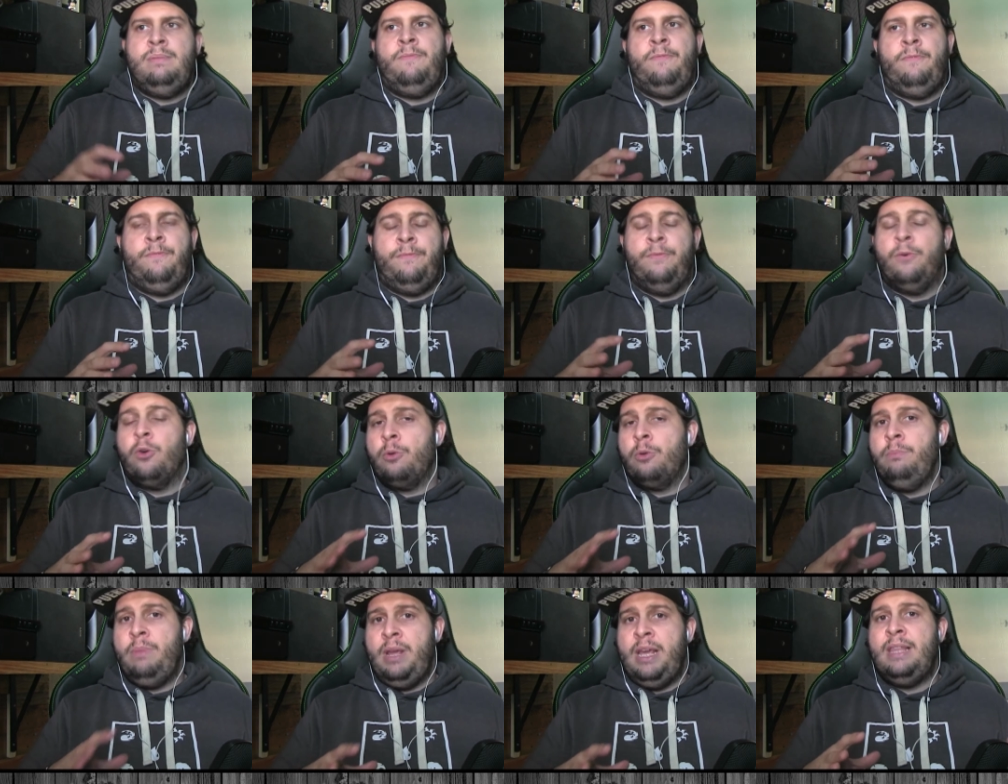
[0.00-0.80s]
for
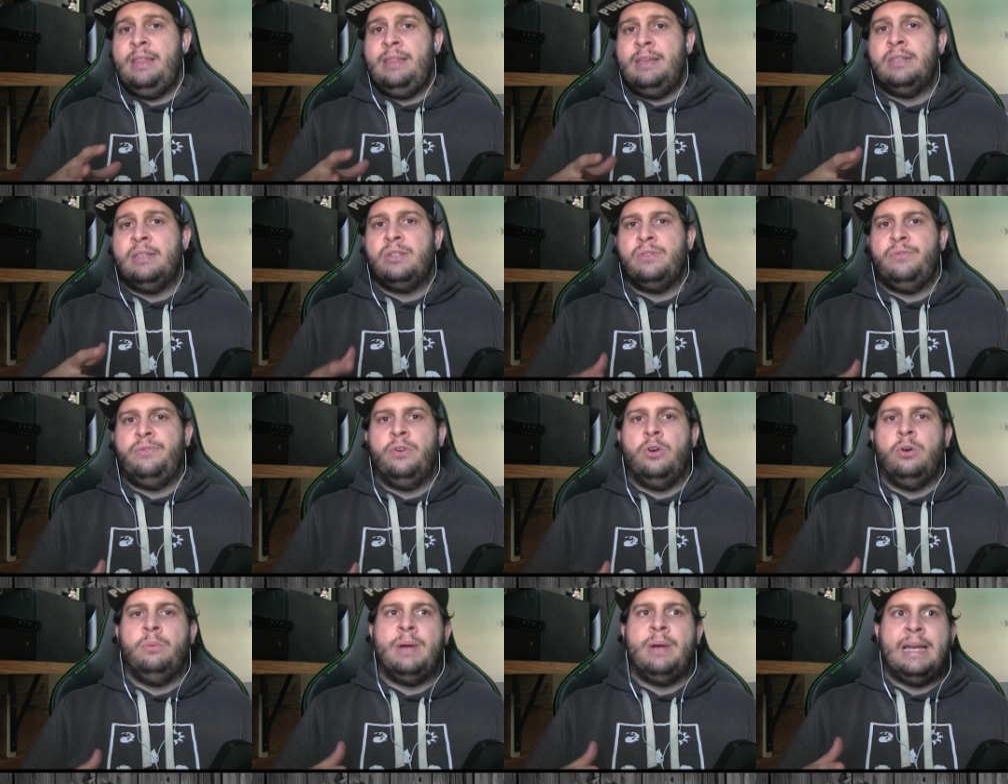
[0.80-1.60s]
me, this
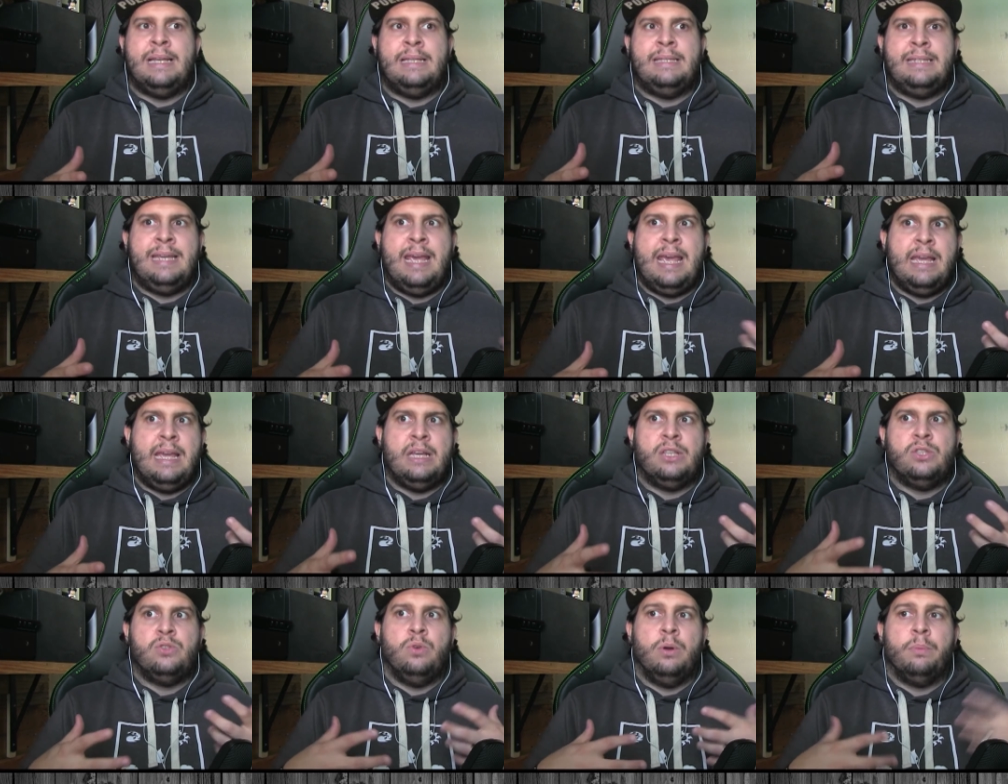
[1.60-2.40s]
film, I take
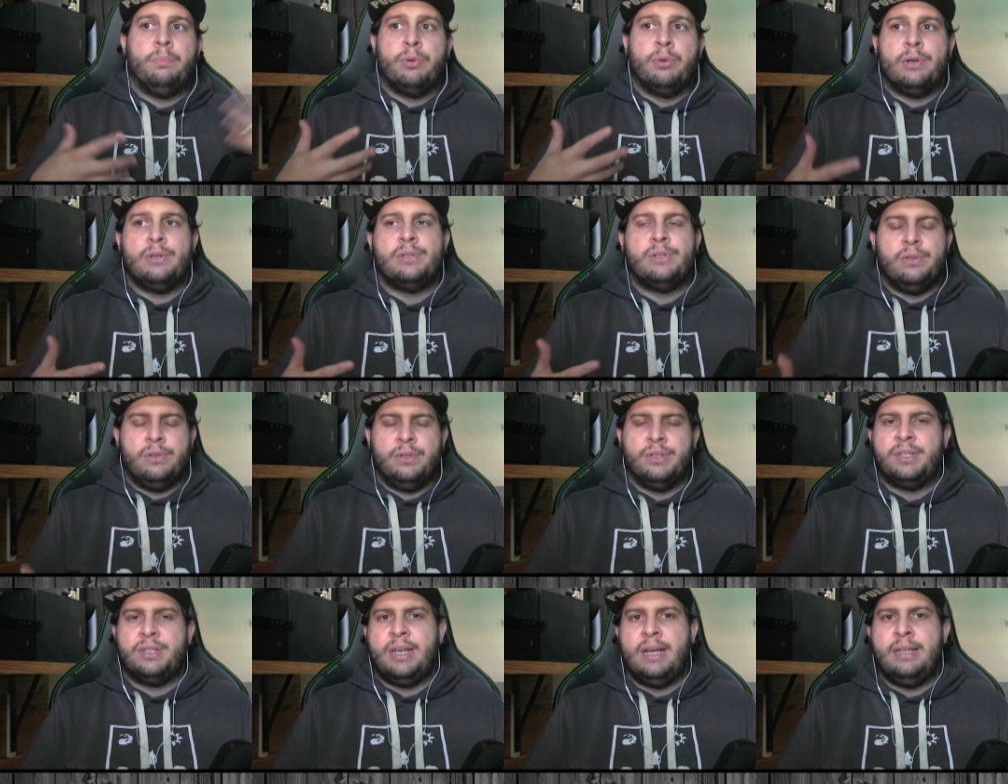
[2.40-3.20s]
it to a personal
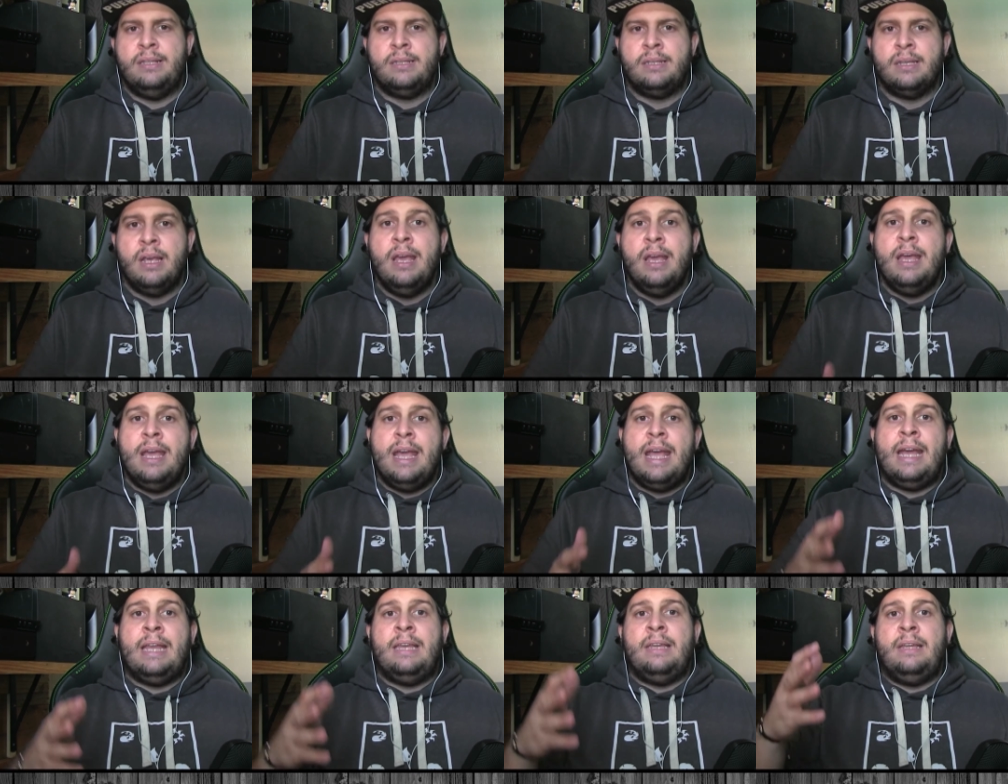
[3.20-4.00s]
sense
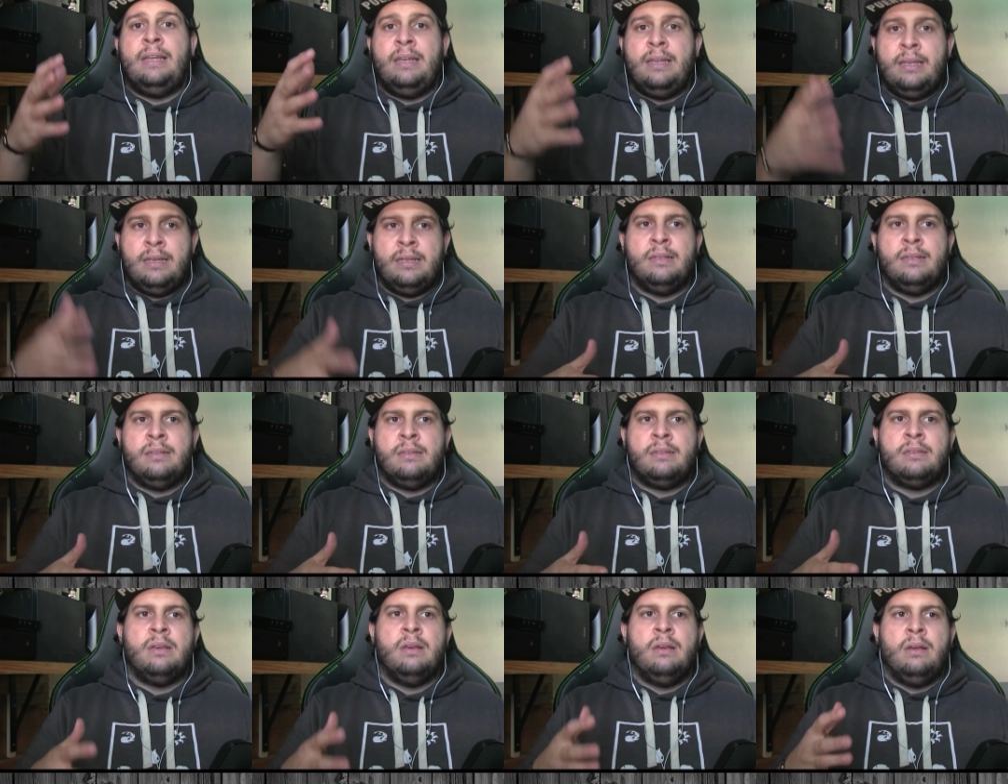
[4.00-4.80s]
and
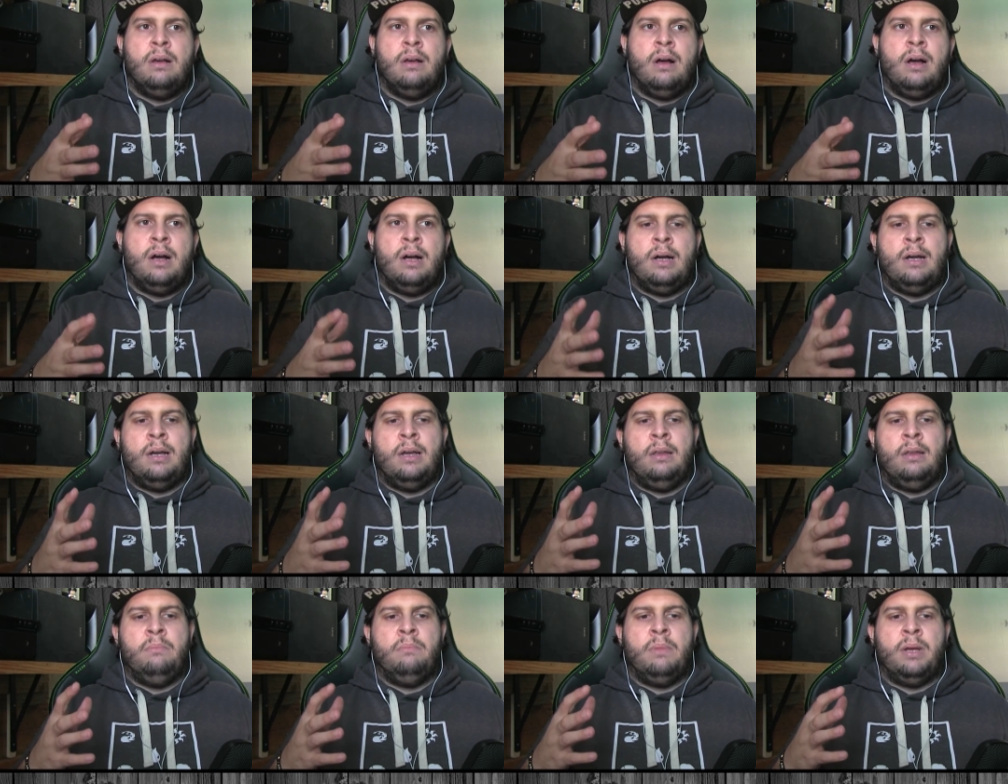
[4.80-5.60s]
is
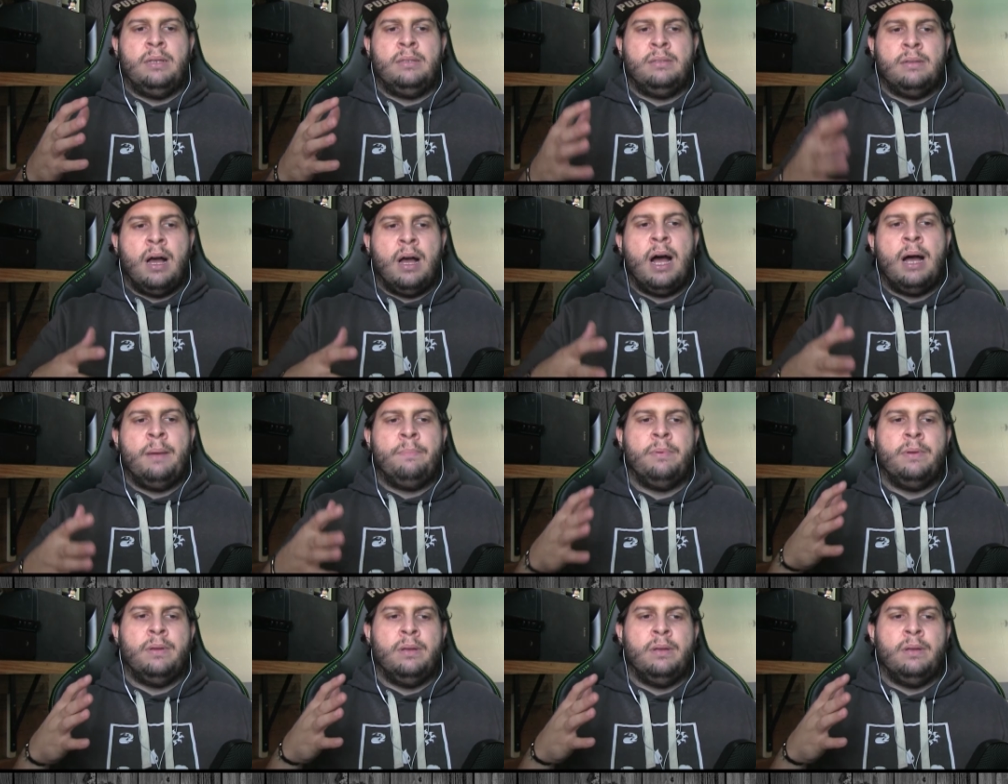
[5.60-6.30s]
on my top,